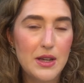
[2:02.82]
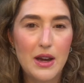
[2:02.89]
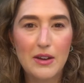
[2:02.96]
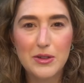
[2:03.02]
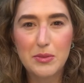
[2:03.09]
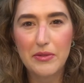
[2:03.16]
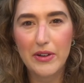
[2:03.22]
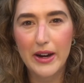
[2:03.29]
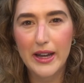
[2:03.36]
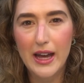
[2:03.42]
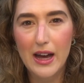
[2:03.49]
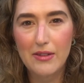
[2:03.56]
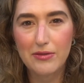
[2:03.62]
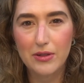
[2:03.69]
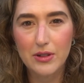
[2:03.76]
you have to be very
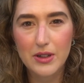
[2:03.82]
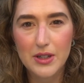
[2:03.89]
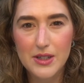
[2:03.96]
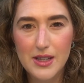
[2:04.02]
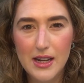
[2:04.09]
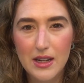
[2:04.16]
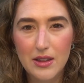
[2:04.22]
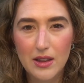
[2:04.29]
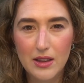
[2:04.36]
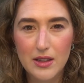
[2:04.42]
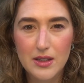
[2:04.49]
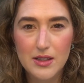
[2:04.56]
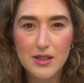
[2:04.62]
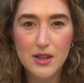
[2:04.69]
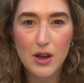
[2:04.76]
careful because anything
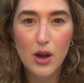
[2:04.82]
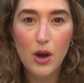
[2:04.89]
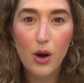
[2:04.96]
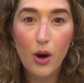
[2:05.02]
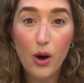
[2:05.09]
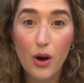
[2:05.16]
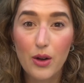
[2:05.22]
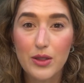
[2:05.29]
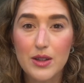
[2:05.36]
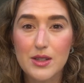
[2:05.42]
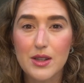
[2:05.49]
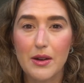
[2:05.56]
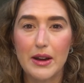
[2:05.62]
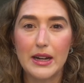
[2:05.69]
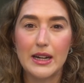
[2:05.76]
that's hot that's
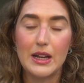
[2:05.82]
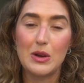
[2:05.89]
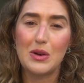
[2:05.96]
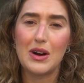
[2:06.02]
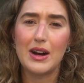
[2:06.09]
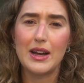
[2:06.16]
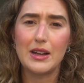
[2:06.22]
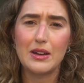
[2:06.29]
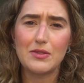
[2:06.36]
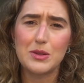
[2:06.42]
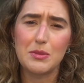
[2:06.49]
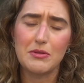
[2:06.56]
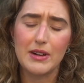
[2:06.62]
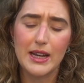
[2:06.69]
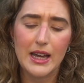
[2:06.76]
going near your eye, you have to
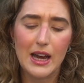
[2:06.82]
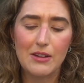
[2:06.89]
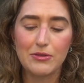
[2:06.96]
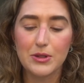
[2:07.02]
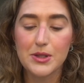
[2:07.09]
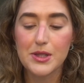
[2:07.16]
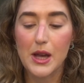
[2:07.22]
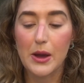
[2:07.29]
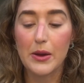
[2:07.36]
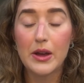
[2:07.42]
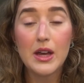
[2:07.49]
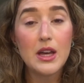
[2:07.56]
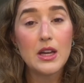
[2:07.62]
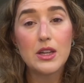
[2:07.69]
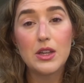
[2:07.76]
be really careful. So
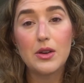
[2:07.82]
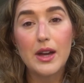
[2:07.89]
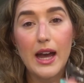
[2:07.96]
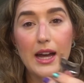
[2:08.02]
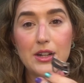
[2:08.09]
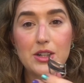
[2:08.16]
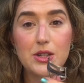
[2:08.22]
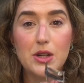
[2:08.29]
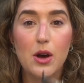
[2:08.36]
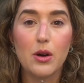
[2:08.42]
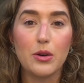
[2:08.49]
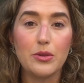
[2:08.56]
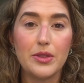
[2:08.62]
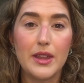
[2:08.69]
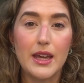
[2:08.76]
you can just
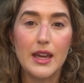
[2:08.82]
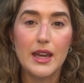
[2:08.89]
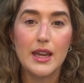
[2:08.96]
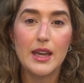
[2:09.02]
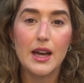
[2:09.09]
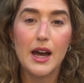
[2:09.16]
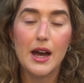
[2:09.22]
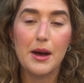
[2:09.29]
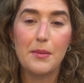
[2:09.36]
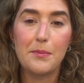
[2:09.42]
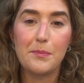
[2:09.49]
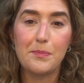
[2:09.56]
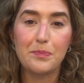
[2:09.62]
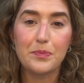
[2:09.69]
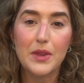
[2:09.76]
hold the
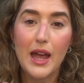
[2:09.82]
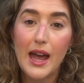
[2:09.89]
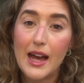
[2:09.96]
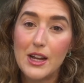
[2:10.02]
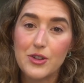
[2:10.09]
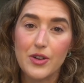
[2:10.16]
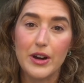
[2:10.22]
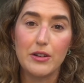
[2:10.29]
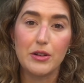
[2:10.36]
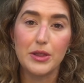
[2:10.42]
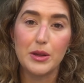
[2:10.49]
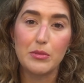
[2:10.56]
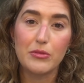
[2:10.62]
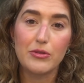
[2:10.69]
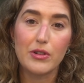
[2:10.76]
hairdryer on
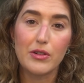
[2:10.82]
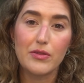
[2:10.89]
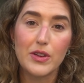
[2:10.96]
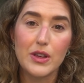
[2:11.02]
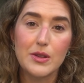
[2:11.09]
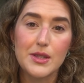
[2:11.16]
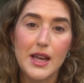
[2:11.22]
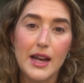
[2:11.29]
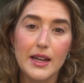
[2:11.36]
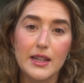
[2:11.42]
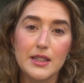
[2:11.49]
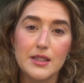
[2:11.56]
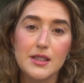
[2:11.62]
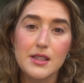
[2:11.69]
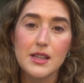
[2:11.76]
them for a few
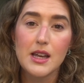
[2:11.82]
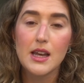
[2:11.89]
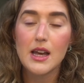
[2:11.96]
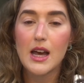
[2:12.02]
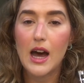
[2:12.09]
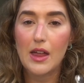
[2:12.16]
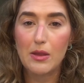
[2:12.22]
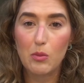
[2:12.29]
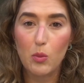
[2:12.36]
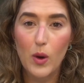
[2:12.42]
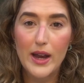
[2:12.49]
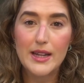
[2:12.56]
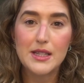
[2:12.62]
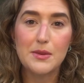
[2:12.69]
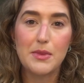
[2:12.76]
seconds and then
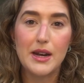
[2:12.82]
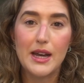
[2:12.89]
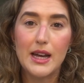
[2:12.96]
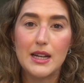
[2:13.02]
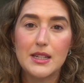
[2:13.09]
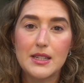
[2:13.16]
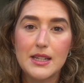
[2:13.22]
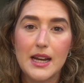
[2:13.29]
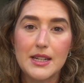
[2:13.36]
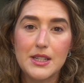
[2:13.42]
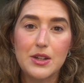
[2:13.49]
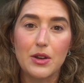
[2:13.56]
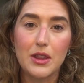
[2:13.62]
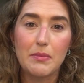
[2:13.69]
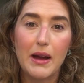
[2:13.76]
wait a minute, test
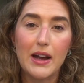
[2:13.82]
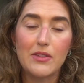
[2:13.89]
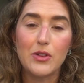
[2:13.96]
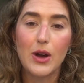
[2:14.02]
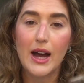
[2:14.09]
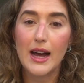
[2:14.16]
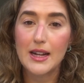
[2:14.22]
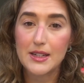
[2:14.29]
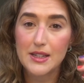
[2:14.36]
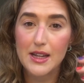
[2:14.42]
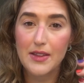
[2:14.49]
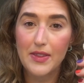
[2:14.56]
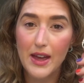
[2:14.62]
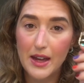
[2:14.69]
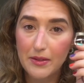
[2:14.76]
it on the back of your hand,
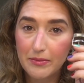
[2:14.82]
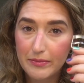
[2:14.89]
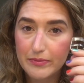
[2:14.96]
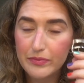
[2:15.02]
and then